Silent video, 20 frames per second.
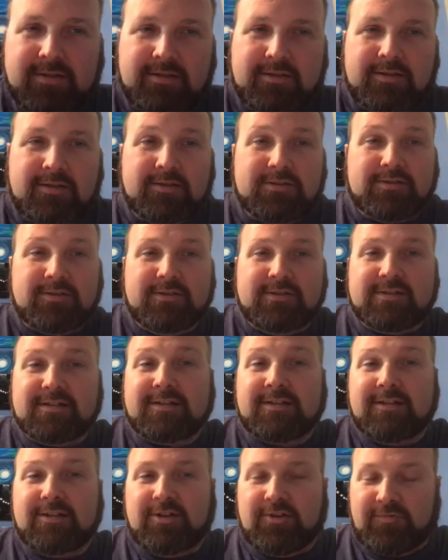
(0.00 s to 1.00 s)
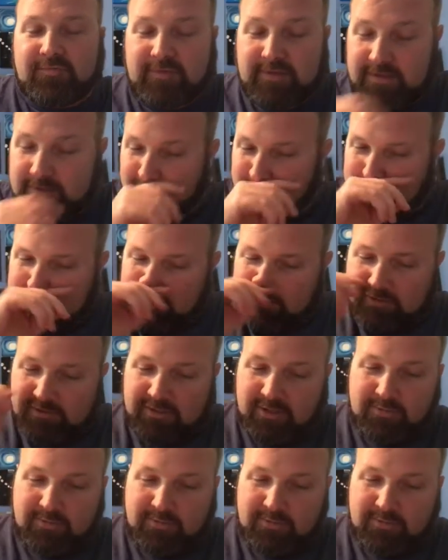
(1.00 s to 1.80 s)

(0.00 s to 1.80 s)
So this is a clear field and Periscope.